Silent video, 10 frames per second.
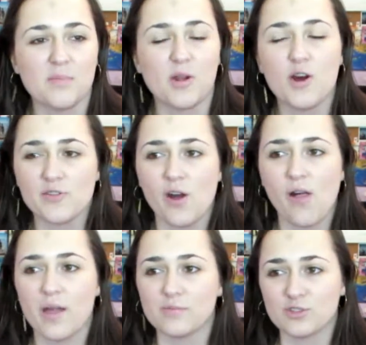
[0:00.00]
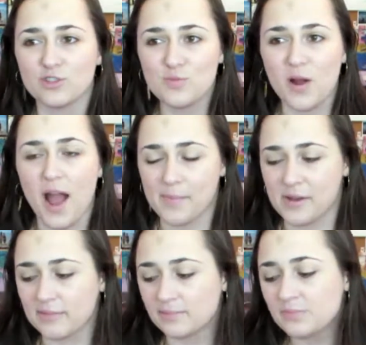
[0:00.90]
but overall I'm just super
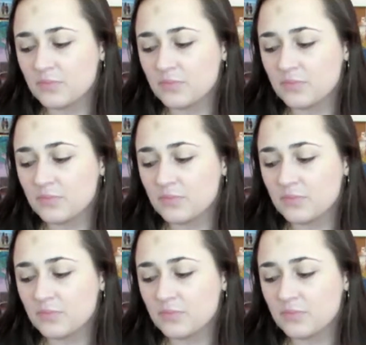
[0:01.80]
happy.